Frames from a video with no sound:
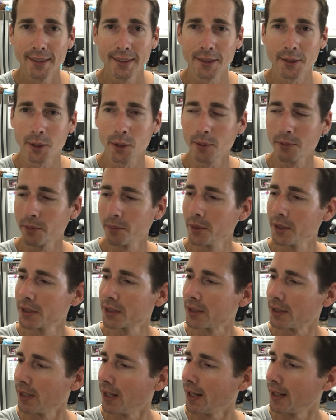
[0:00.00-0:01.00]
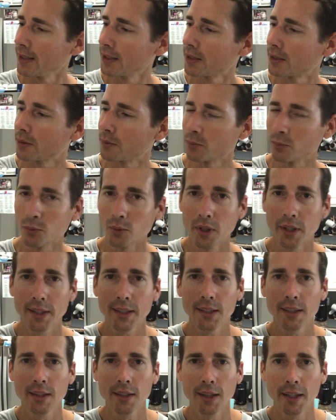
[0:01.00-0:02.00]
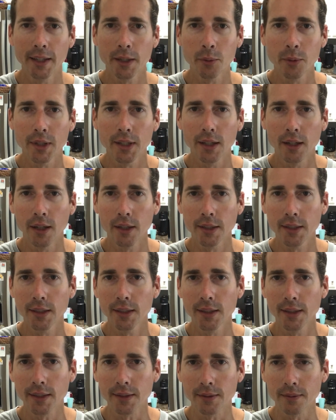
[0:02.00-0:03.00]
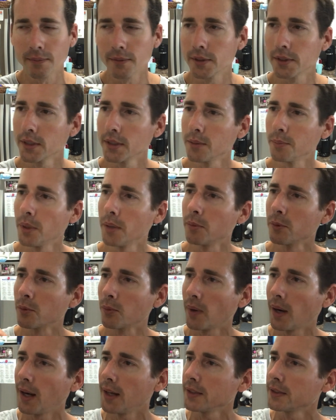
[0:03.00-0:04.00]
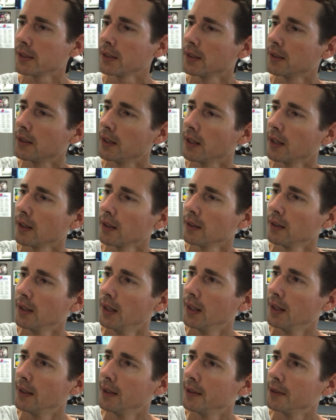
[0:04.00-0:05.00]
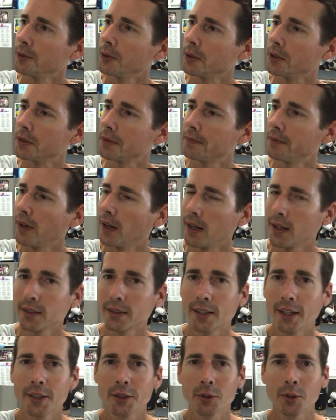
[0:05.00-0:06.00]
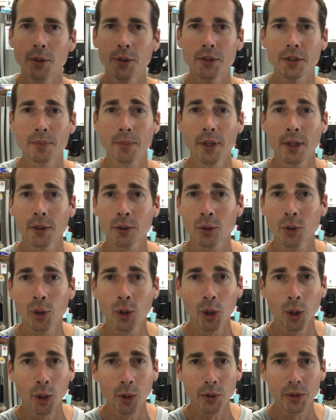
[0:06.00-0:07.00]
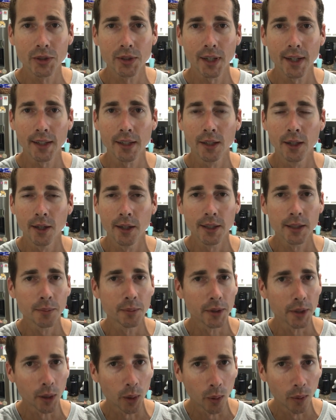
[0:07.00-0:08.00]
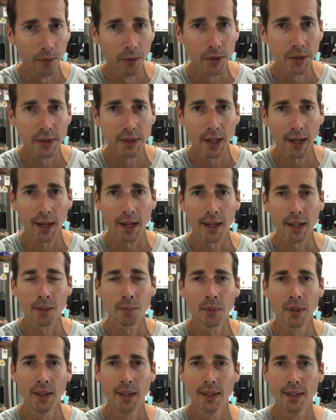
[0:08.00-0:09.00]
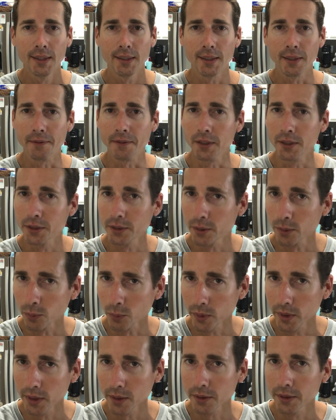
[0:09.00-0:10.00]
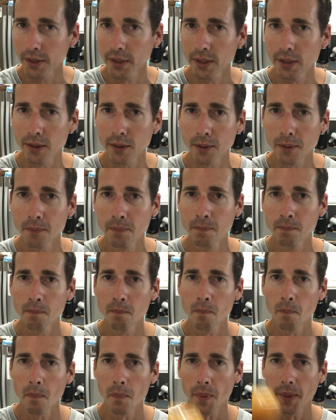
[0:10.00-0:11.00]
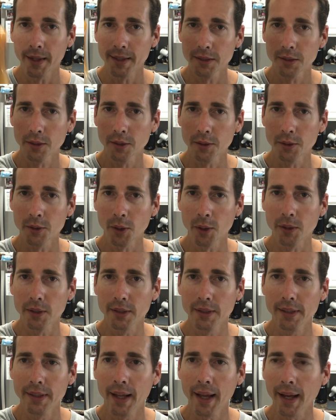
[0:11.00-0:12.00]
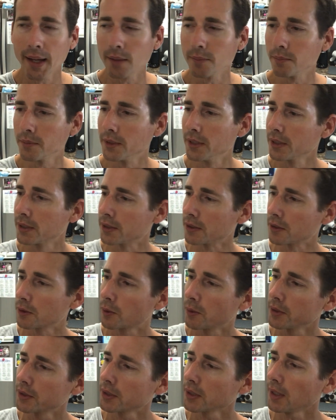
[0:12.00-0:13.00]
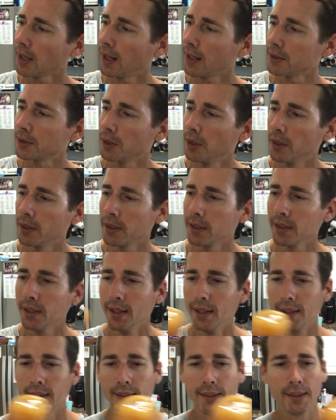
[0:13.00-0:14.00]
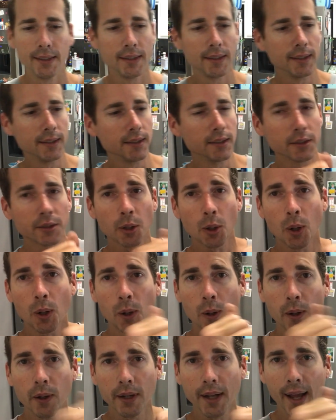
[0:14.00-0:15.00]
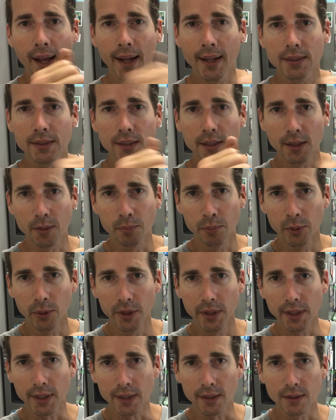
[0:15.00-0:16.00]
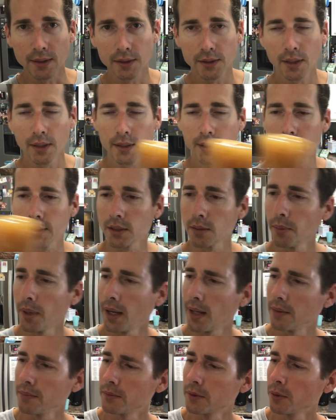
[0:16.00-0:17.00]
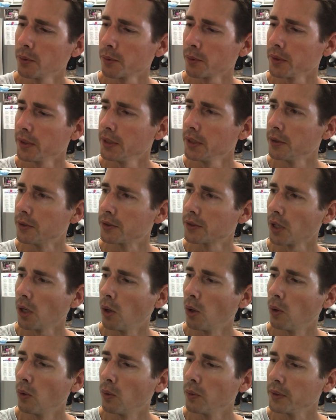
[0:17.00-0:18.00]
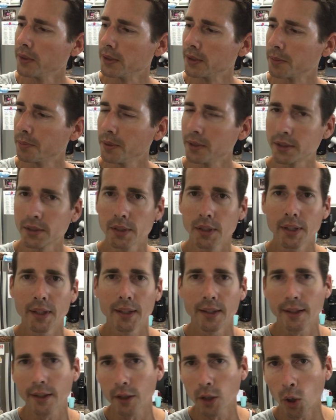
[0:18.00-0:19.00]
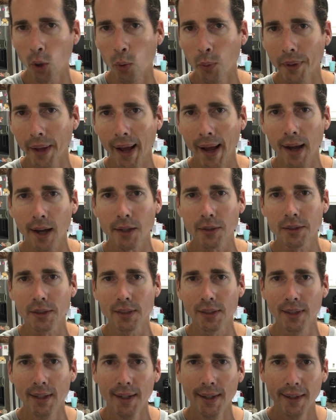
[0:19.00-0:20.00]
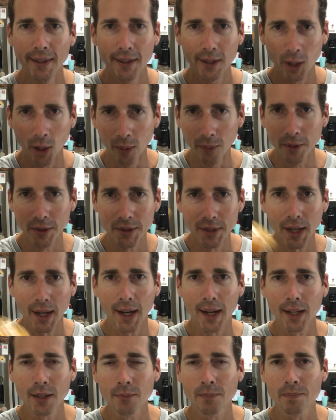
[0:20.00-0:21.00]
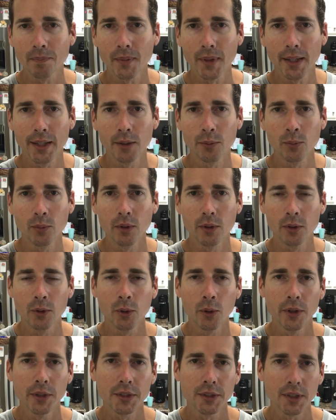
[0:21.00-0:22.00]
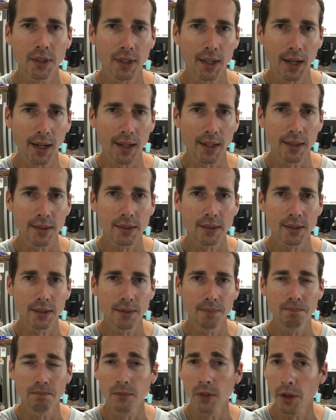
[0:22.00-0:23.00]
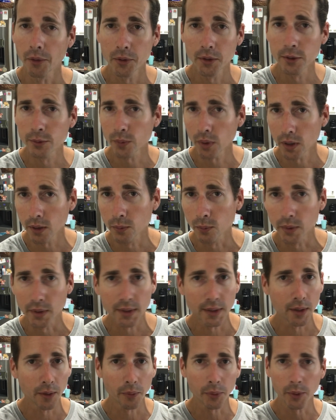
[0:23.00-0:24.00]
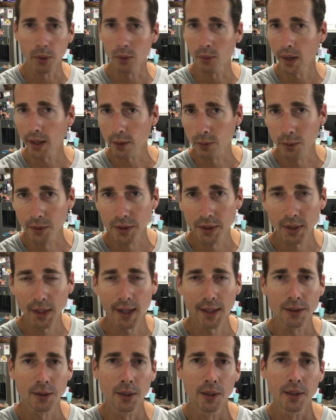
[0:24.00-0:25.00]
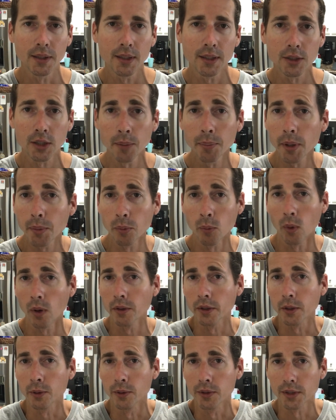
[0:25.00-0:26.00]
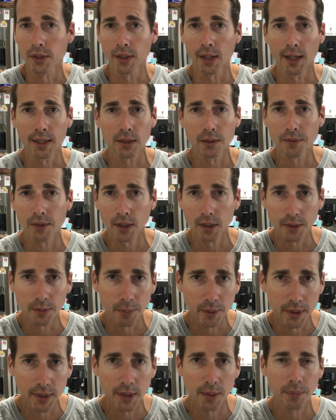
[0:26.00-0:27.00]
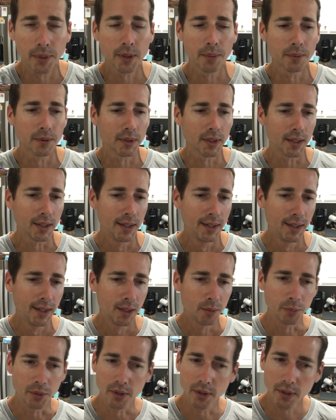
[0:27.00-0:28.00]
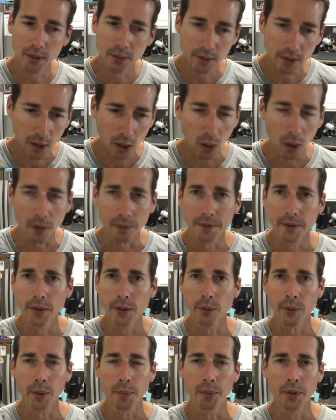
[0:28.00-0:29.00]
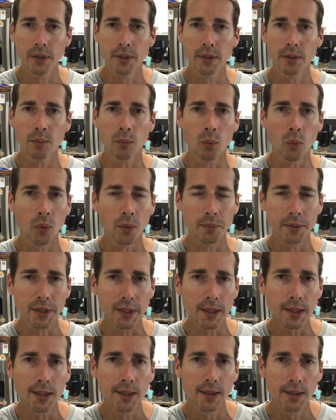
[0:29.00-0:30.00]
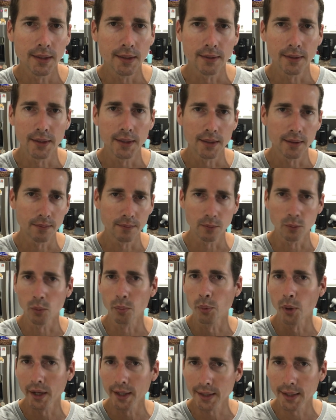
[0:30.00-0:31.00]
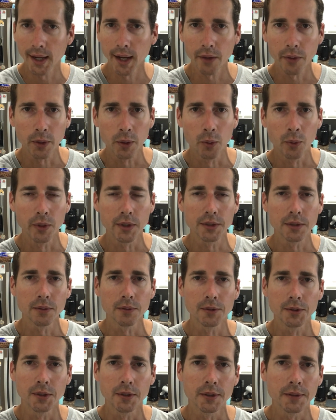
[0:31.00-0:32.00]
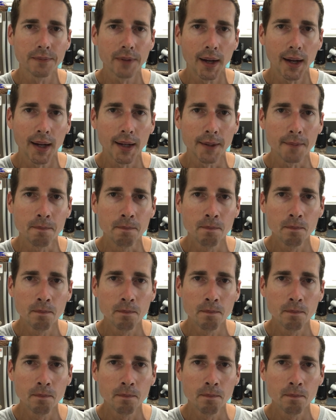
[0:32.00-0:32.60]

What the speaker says: To go from this nice runny liquidy honey that see the bubble rising in there just fine, tastes good, smells good, looks like honey, but over time, if it's the real deal, it's going to turn into that. This is crystallized honey. It is hard as a brick. This honey is about 2 or 3 years old and it's been sitting in a cold house, and over time it will crystallize, and nothing's wrong with it. Don't throw out crystallized honey. And some people want it crystallized. I've talked to plenty of people that put it in coffee or they put it in warm tea and it will break down the crystals just fine.